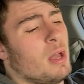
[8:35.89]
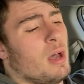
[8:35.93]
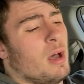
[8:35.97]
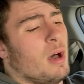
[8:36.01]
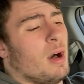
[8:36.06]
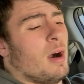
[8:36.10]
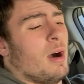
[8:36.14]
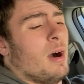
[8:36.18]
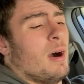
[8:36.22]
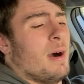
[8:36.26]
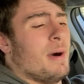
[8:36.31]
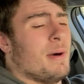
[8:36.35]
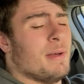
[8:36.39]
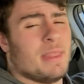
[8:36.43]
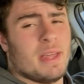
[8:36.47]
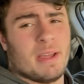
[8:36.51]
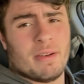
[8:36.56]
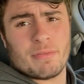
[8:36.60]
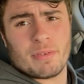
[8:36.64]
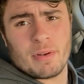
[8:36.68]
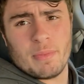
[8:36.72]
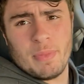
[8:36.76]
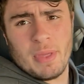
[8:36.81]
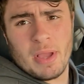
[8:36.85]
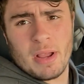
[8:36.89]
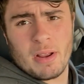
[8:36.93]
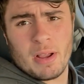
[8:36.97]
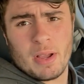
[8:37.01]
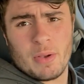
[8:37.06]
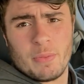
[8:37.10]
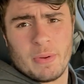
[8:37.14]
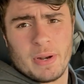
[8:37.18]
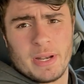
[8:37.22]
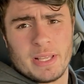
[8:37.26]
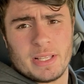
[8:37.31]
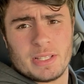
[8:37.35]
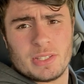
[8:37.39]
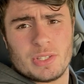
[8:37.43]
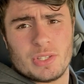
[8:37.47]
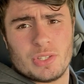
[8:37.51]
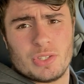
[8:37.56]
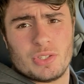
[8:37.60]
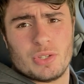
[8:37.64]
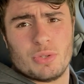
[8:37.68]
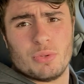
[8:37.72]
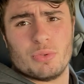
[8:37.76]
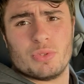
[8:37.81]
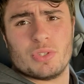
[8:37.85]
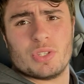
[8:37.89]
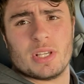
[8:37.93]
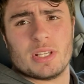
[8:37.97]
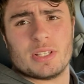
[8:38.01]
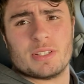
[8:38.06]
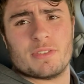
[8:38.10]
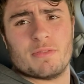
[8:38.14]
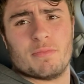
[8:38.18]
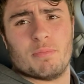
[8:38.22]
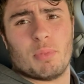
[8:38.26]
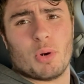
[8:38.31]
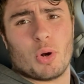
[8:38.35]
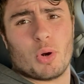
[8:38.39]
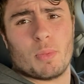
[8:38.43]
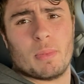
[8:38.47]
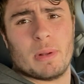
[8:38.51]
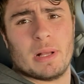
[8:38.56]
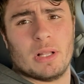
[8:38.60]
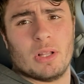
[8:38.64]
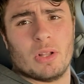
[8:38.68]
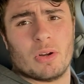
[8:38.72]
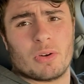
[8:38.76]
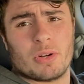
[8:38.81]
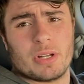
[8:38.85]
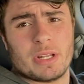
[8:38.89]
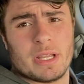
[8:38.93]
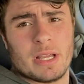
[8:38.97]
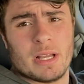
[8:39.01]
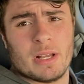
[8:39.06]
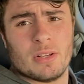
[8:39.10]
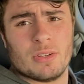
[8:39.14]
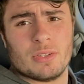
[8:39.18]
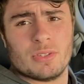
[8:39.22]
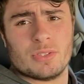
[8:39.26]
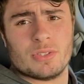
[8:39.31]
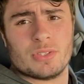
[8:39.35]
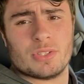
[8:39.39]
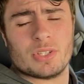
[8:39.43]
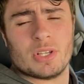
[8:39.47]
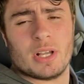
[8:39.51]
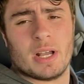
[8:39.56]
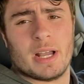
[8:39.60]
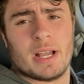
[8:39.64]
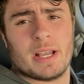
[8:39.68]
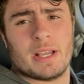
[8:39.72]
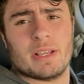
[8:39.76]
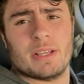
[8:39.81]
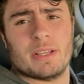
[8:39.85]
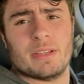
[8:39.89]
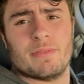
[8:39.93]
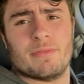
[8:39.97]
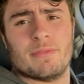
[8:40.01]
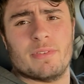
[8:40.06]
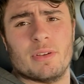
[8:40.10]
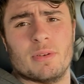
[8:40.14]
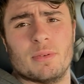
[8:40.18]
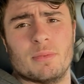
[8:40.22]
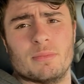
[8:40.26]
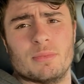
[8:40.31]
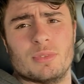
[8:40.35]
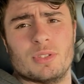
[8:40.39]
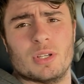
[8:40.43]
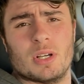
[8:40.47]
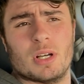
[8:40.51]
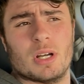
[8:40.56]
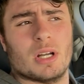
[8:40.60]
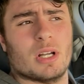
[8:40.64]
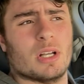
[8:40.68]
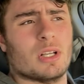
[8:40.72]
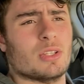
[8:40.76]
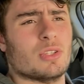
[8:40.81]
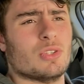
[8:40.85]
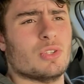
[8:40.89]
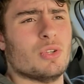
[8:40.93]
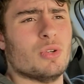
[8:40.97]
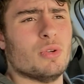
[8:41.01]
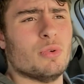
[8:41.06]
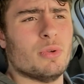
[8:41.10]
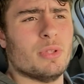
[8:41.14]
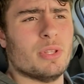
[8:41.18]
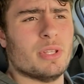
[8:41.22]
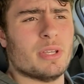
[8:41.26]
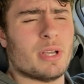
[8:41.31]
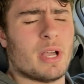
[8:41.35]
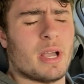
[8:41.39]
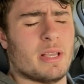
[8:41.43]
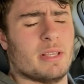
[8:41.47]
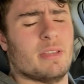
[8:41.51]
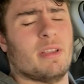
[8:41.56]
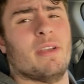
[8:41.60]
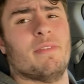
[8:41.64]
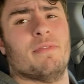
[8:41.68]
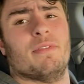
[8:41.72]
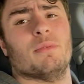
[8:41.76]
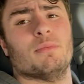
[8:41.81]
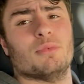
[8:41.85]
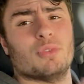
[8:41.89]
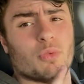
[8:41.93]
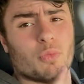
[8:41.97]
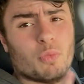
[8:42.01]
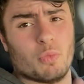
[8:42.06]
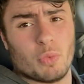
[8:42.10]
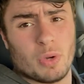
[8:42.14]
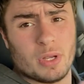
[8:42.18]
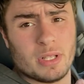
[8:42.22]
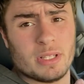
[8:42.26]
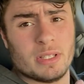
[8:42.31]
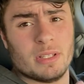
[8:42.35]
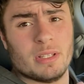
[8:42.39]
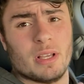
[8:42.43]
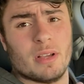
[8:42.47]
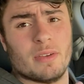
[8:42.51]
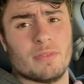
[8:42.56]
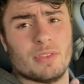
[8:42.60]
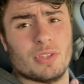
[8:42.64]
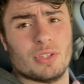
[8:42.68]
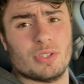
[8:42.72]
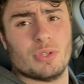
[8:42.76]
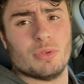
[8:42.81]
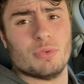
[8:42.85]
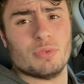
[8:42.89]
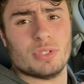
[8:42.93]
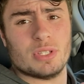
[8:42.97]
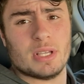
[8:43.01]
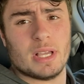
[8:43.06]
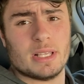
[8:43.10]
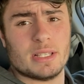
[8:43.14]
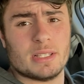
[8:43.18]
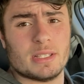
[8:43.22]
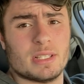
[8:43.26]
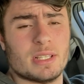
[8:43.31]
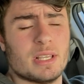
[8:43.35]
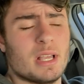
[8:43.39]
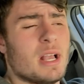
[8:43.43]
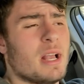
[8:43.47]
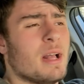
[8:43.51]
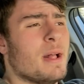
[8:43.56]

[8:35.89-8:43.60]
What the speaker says: Then from there, I went into 2 sets of barbell RDLs. I filmed I filmed one of the 2 sets.